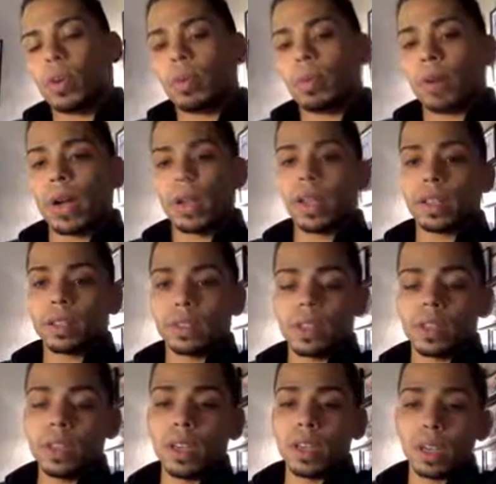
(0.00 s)
product
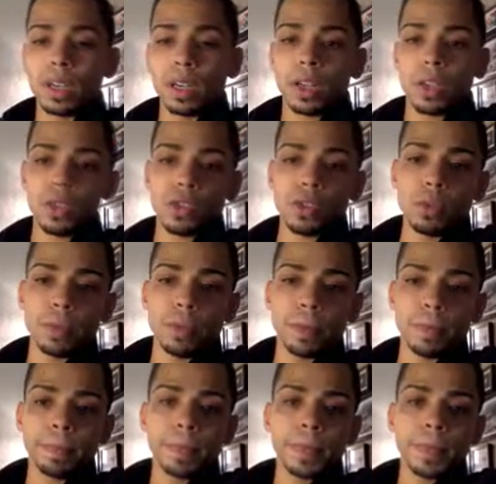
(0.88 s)
to the consumer.
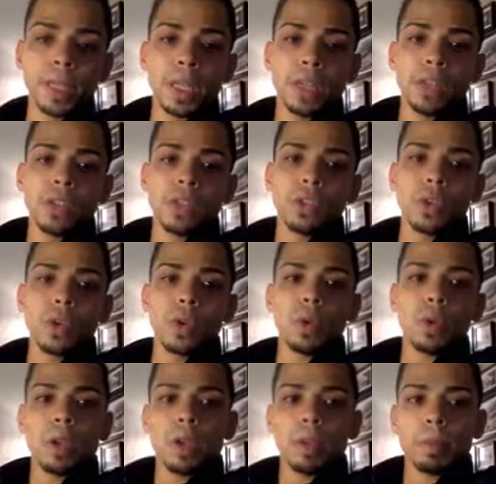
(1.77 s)
So
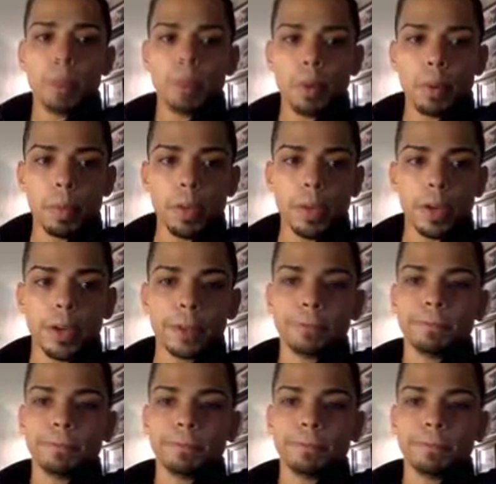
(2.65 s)
be prepared.